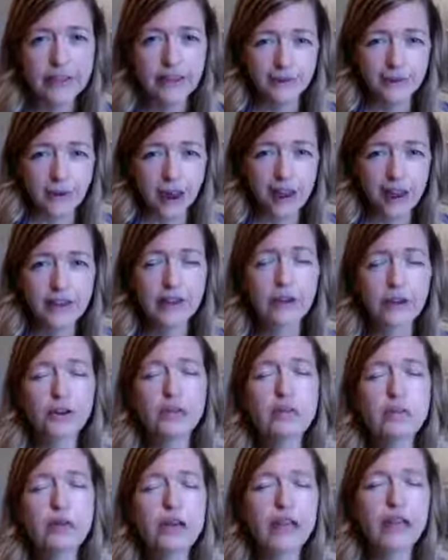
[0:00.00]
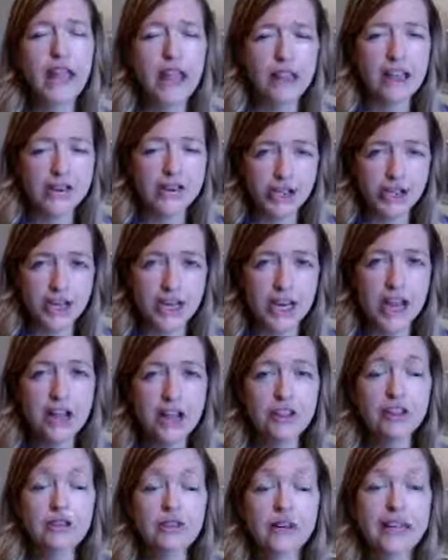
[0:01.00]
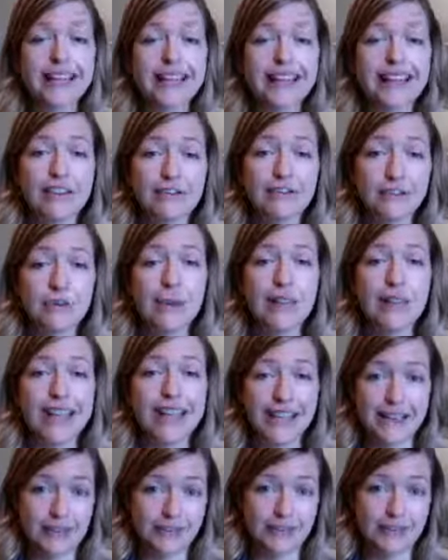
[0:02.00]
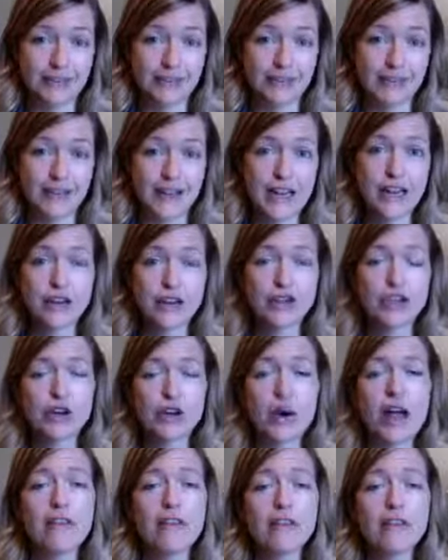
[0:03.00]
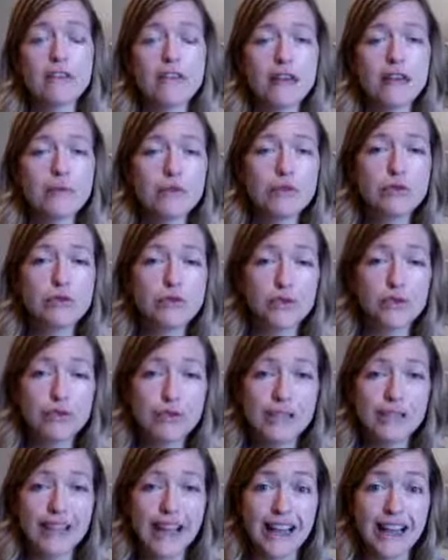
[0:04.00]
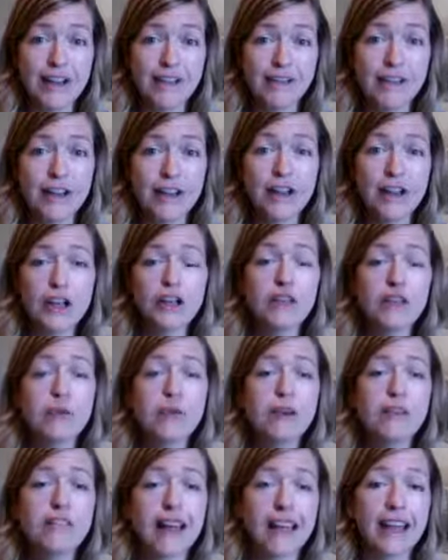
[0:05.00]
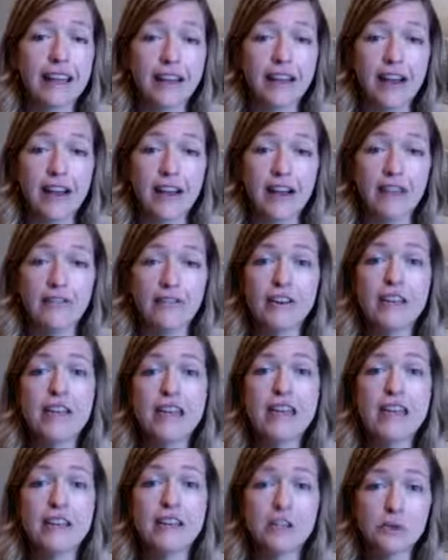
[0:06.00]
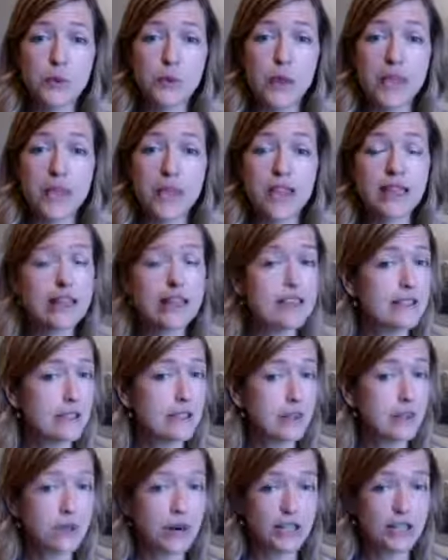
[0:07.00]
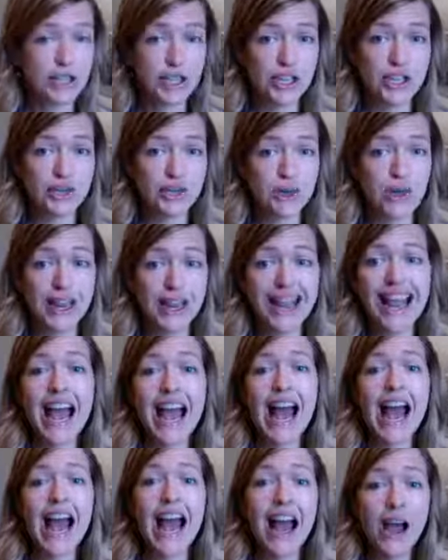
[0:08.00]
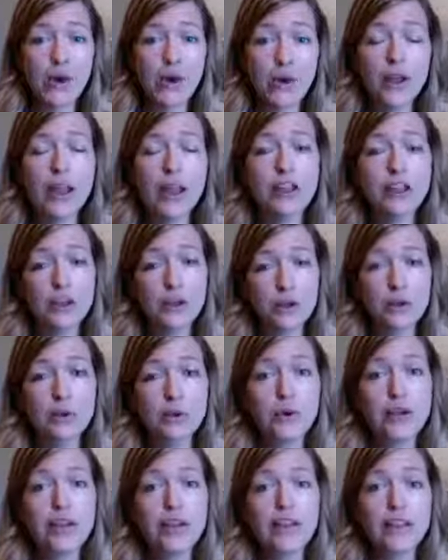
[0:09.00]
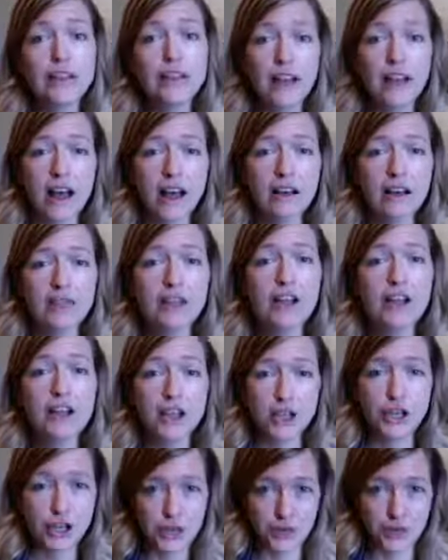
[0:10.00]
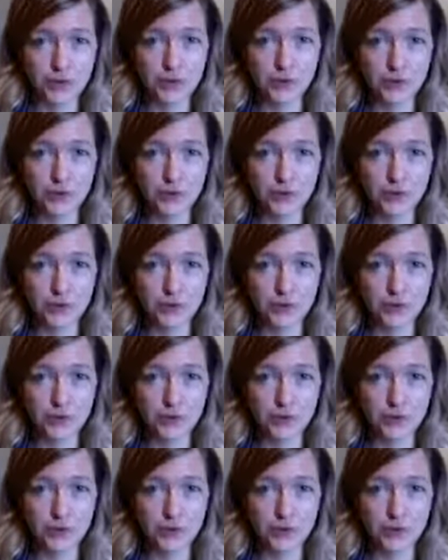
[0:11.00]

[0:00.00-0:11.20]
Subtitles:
Okay, they're communication. They're a gift we give. So every time you choose love, you invite love. This week, this expression this week, how can you love you?